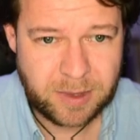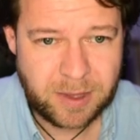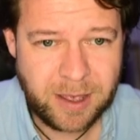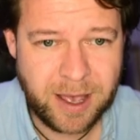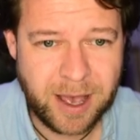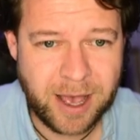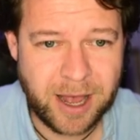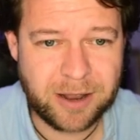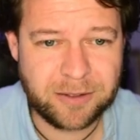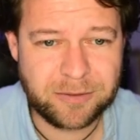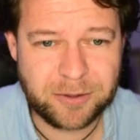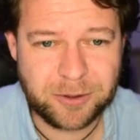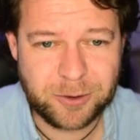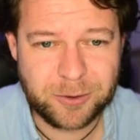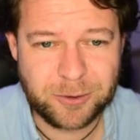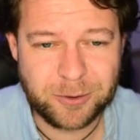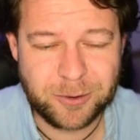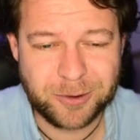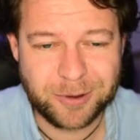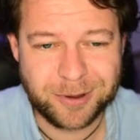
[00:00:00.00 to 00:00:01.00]
And if
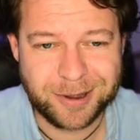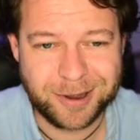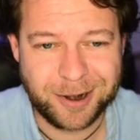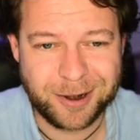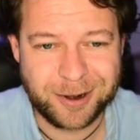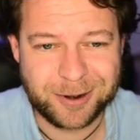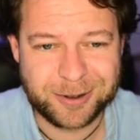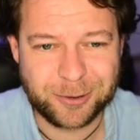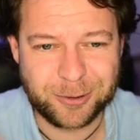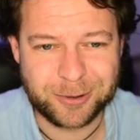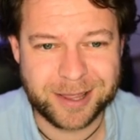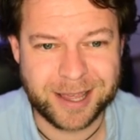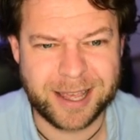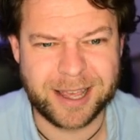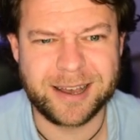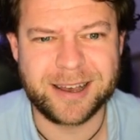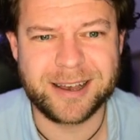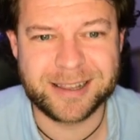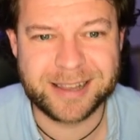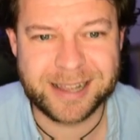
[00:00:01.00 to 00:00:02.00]
you are at all
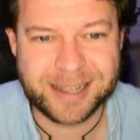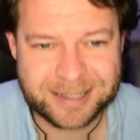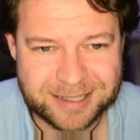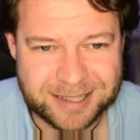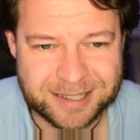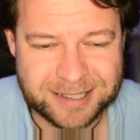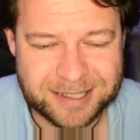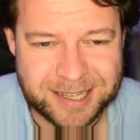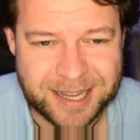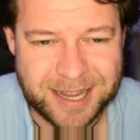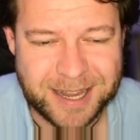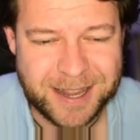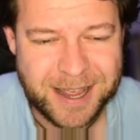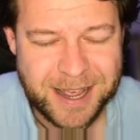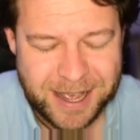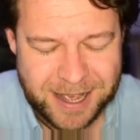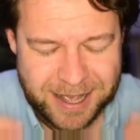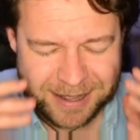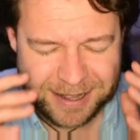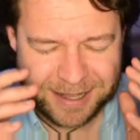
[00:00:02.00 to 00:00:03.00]
thinking, that's the C,
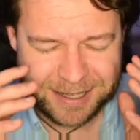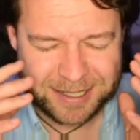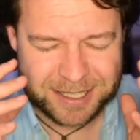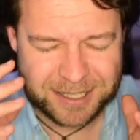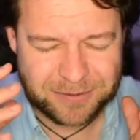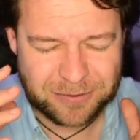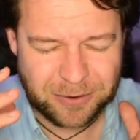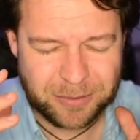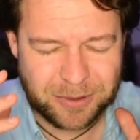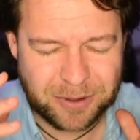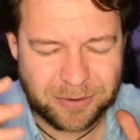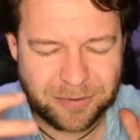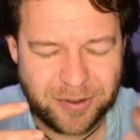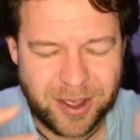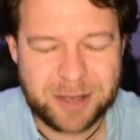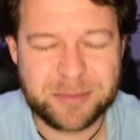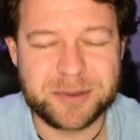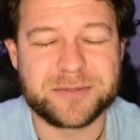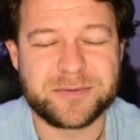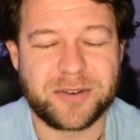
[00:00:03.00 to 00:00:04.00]
this is from the
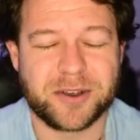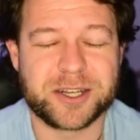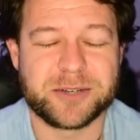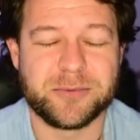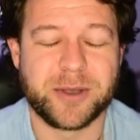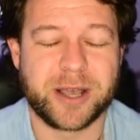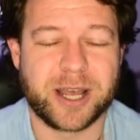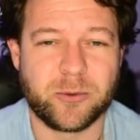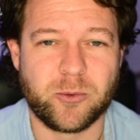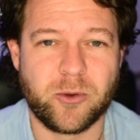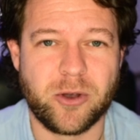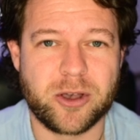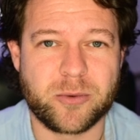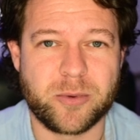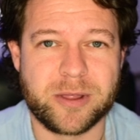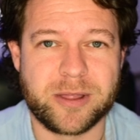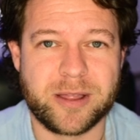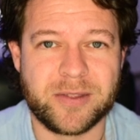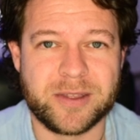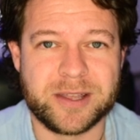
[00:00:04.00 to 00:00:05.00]
famous function we're going to work
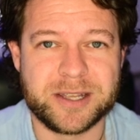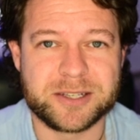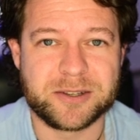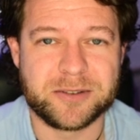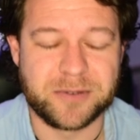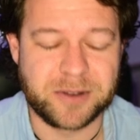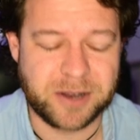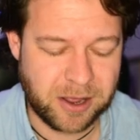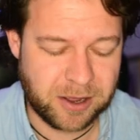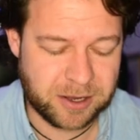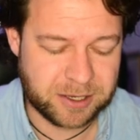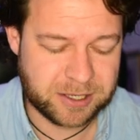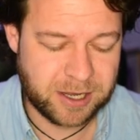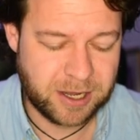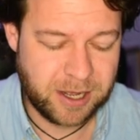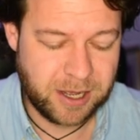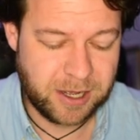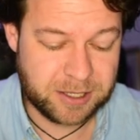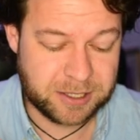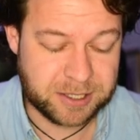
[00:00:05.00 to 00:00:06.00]
with in these two videos,
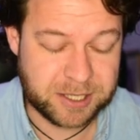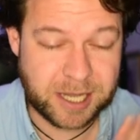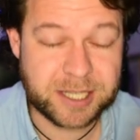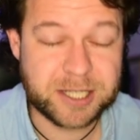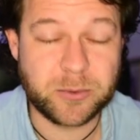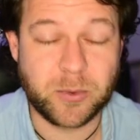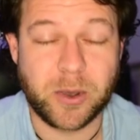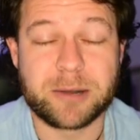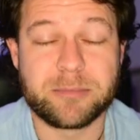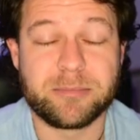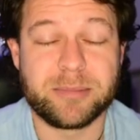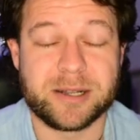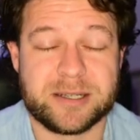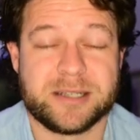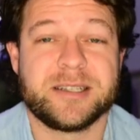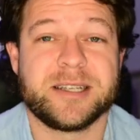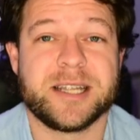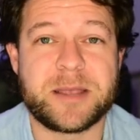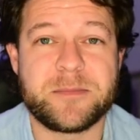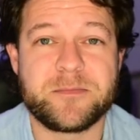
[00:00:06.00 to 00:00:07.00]
z squared plus
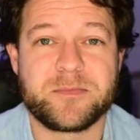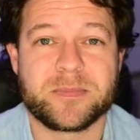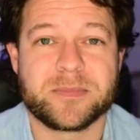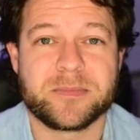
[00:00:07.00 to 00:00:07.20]
C.